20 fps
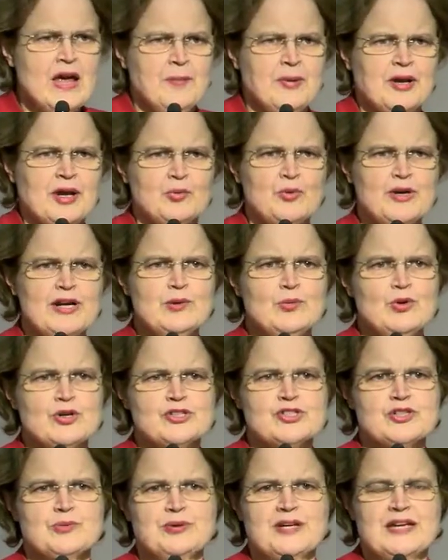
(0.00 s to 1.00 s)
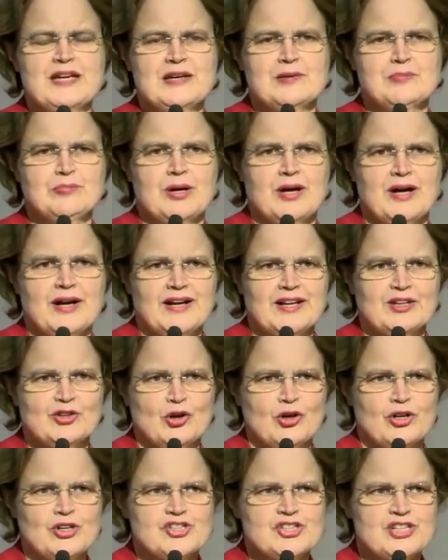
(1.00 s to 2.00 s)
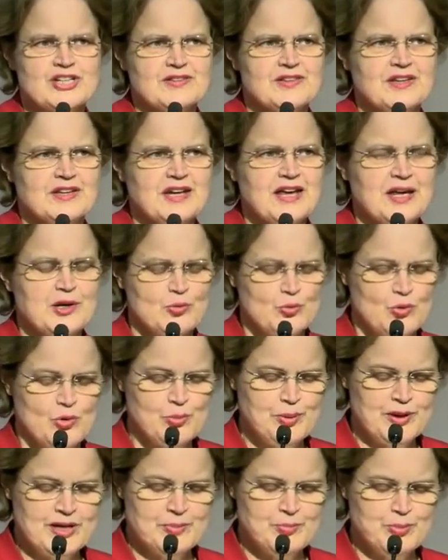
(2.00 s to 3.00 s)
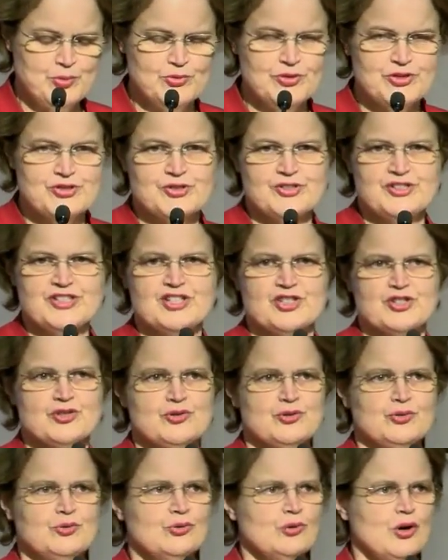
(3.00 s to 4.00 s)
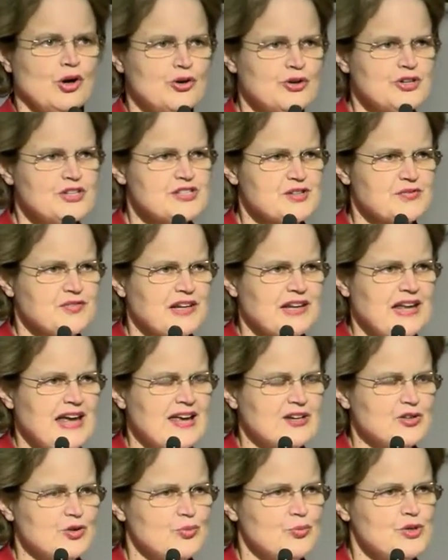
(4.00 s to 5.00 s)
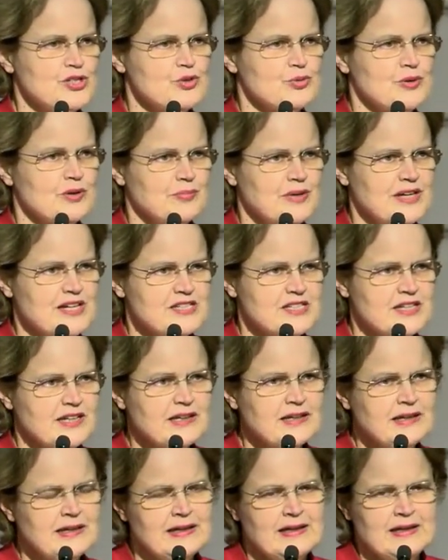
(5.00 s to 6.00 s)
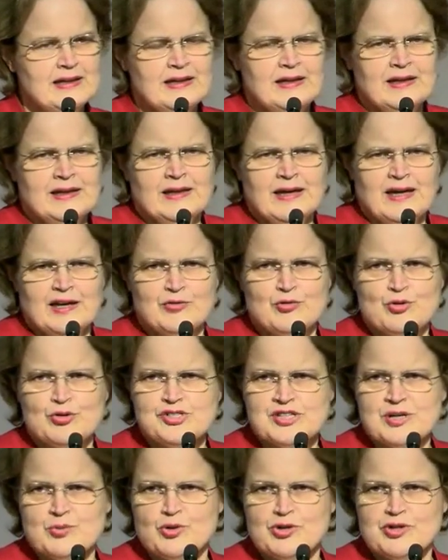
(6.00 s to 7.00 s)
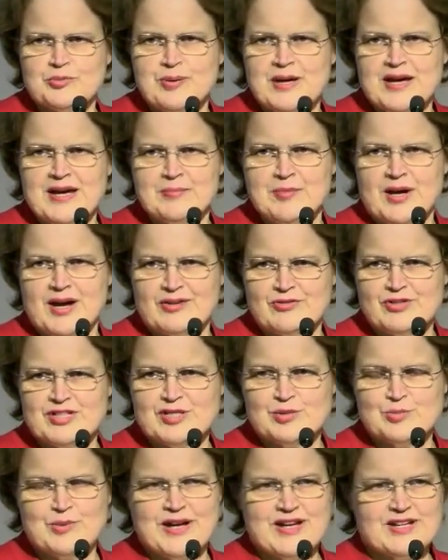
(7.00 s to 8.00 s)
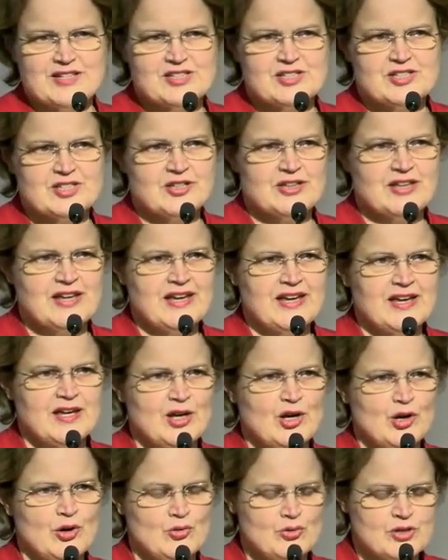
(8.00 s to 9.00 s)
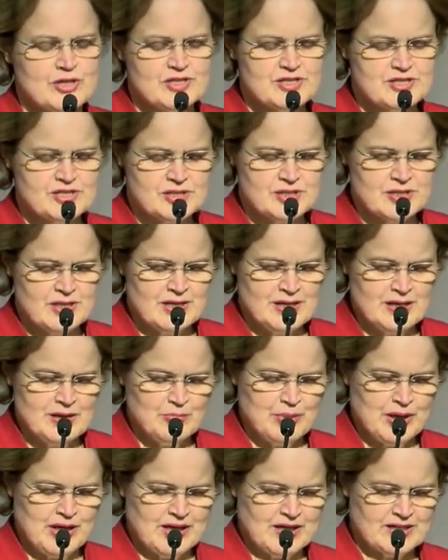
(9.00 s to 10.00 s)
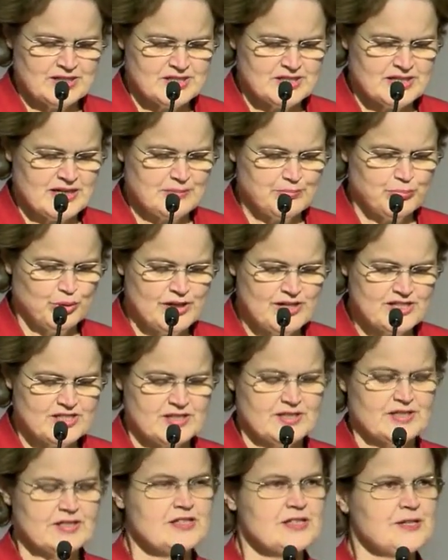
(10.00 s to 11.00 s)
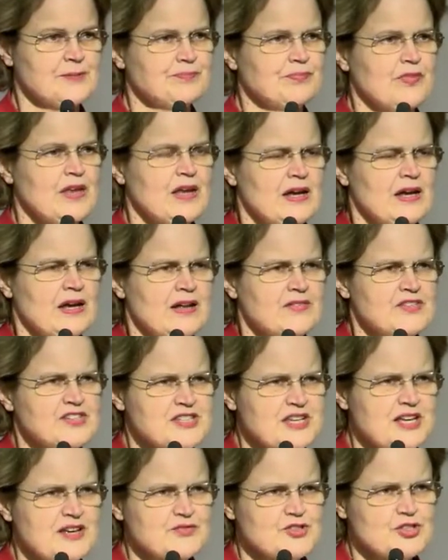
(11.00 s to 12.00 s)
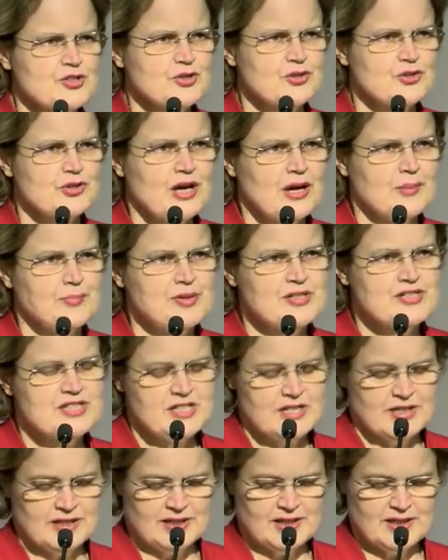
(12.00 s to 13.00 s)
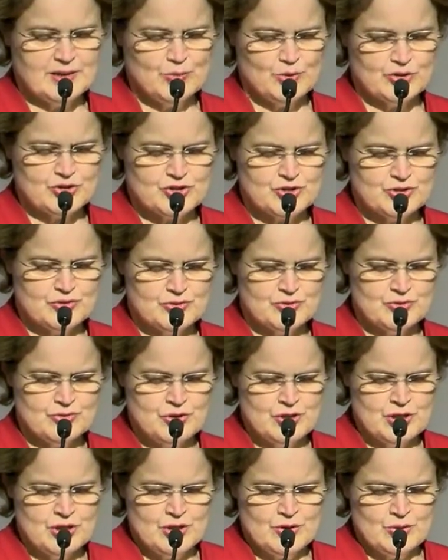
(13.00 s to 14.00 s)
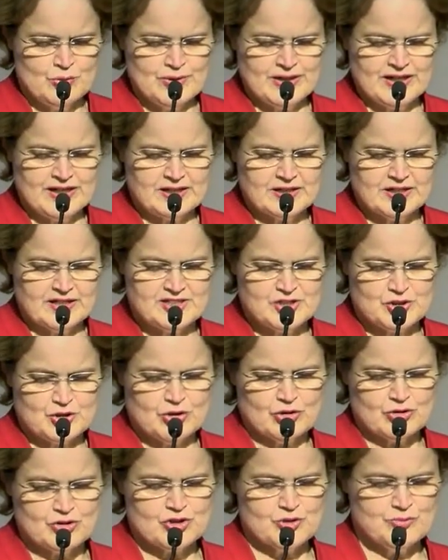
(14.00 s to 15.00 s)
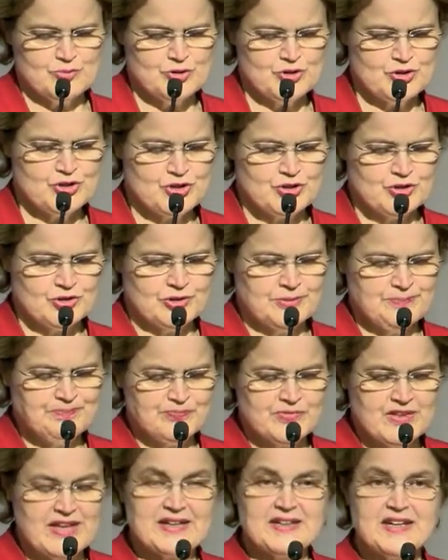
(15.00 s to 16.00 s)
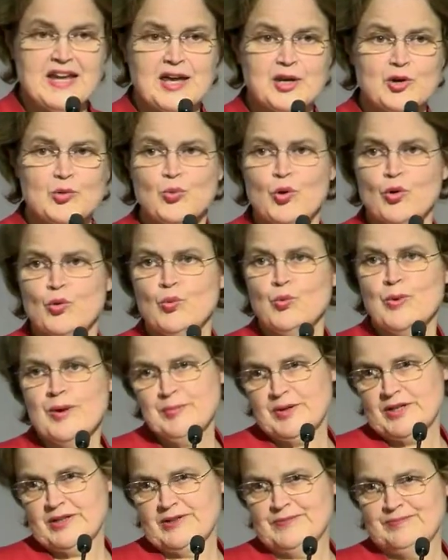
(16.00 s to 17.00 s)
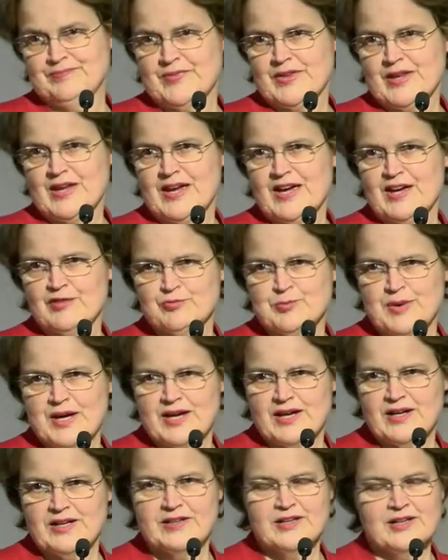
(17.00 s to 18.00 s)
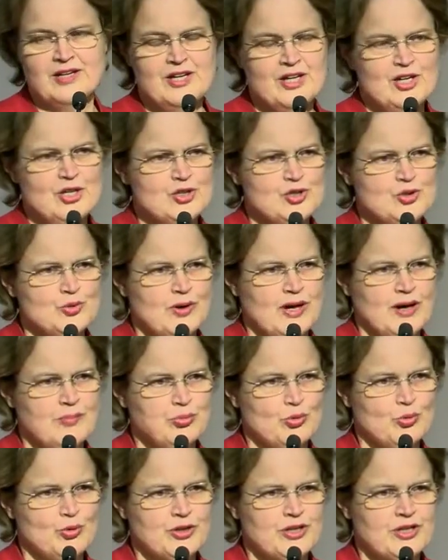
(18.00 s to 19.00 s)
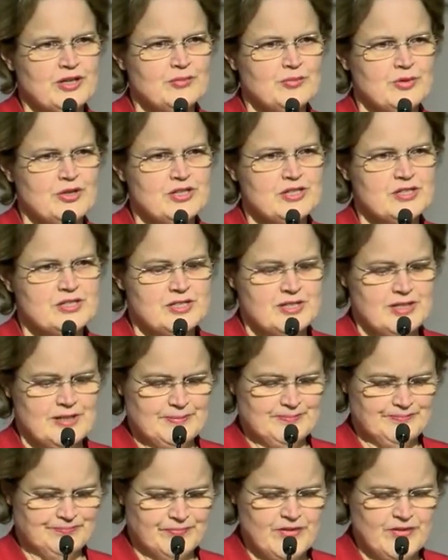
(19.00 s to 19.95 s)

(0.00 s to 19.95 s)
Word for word: But I really want to begin by acknowledging the Ngunnawal people, the traditional owners of the land on which we're meeting. And of course, I want to pay my respects to their elders, past and present. And this afternoon, I particularly want to recognise the contribution that Ngunnawal women have made to our broader community.